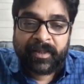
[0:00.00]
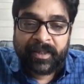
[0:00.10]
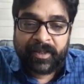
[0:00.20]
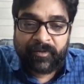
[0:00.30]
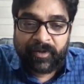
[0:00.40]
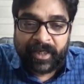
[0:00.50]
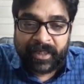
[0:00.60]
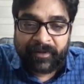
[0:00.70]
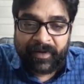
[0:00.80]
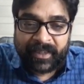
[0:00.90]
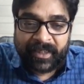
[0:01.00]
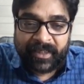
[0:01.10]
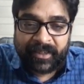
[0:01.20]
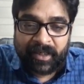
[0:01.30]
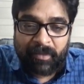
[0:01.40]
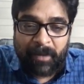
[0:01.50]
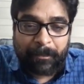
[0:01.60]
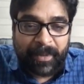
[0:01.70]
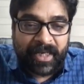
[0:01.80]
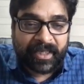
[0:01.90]
You will get a vector in term
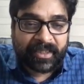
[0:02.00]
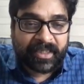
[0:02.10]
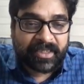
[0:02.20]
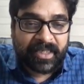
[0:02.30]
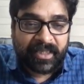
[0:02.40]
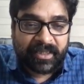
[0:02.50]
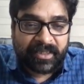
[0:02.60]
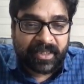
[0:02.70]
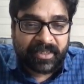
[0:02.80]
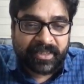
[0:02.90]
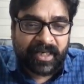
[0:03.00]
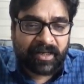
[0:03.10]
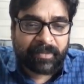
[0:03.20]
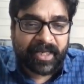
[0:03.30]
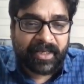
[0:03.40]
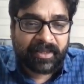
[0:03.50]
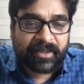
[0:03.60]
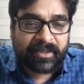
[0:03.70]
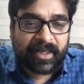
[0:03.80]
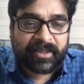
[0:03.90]
of P and Q. See, these are scalar, bhai.
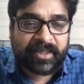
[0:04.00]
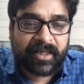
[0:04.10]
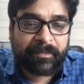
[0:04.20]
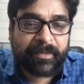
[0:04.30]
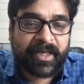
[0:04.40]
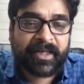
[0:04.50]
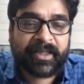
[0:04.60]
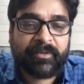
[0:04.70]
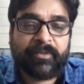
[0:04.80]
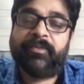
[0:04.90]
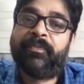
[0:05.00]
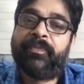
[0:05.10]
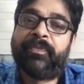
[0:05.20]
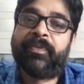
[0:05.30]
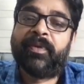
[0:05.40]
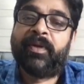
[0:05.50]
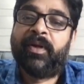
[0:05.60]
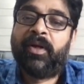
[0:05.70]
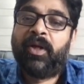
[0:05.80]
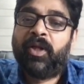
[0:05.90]
These are scalar P and Q.
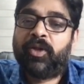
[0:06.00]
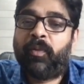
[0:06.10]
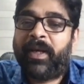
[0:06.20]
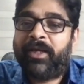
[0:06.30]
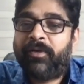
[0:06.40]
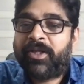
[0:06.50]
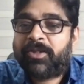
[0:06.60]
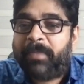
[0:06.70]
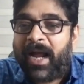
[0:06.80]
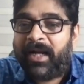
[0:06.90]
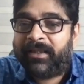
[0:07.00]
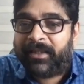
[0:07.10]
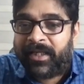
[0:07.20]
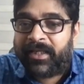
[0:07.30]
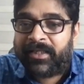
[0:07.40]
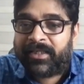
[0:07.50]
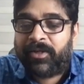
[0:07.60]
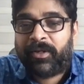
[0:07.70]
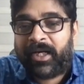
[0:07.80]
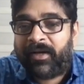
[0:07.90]
So when you expand this,
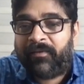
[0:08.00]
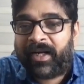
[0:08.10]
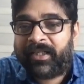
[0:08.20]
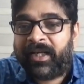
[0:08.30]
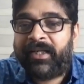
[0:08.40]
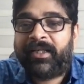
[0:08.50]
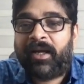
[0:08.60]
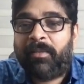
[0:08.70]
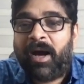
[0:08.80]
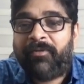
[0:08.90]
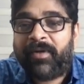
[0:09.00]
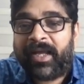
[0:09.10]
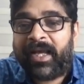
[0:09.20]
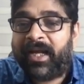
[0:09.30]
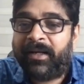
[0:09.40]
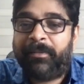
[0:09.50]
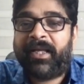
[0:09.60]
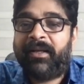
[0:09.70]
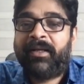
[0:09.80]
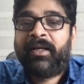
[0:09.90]
you will get a vector in term of A and
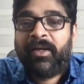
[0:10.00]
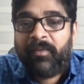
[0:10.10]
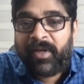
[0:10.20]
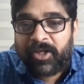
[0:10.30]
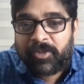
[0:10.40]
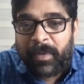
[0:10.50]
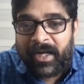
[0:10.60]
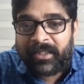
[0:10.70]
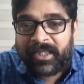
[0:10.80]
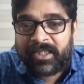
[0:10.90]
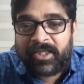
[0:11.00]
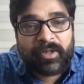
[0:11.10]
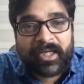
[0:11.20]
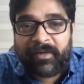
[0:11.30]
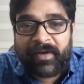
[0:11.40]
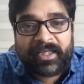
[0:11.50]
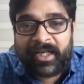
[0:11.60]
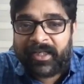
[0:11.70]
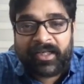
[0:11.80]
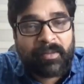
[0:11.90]
B. When you expand this, you will get a vector
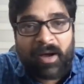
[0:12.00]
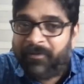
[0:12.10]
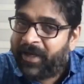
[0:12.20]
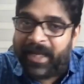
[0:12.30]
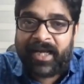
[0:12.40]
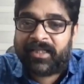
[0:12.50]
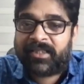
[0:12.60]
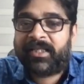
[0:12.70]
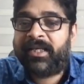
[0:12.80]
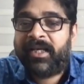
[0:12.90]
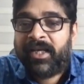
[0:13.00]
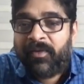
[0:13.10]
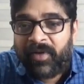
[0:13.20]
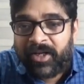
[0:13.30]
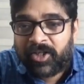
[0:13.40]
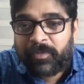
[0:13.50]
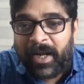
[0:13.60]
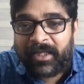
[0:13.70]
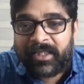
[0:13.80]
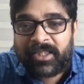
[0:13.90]
in term of A and C. When you
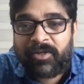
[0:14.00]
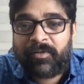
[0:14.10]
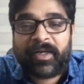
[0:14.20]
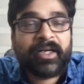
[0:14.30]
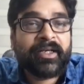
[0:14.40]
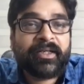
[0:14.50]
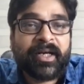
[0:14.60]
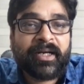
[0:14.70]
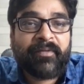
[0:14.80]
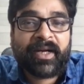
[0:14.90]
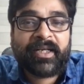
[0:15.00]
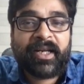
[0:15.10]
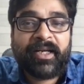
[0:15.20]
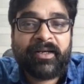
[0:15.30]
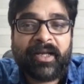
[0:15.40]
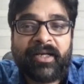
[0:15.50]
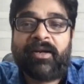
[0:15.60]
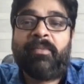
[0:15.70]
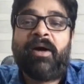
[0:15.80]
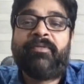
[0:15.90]
expand this, you will get a vector in
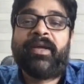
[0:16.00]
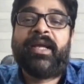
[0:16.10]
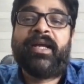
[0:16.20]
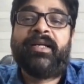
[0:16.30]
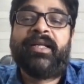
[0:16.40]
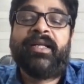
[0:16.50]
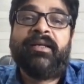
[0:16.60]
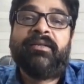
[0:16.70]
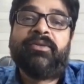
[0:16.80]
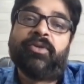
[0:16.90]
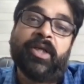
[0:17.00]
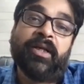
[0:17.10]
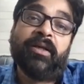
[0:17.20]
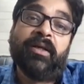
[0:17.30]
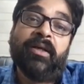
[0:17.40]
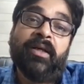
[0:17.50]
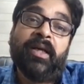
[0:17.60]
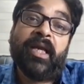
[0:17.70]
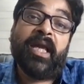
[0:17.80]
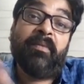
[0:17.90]
term of A and D. So think,
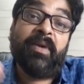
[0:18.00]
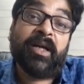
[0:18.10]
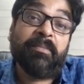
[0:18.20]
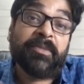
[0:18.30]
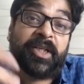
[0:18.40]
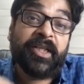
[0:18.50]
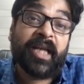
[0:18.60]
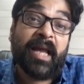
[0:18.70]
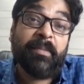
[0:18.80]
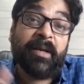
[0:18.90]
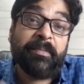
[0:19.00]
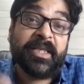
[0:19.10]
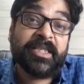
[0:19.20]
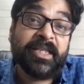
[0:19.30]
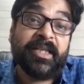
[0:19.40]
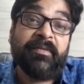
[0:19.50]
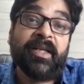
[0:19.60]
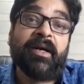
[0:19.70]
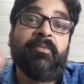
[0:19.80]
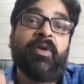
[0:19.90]
A will come 3 times and B, C, D will
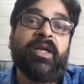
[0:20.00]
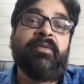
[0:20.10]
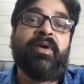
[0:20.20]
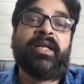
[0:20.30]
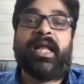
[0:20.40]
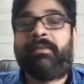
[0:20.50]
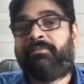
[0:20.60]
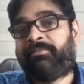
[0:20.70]
come only 1 time.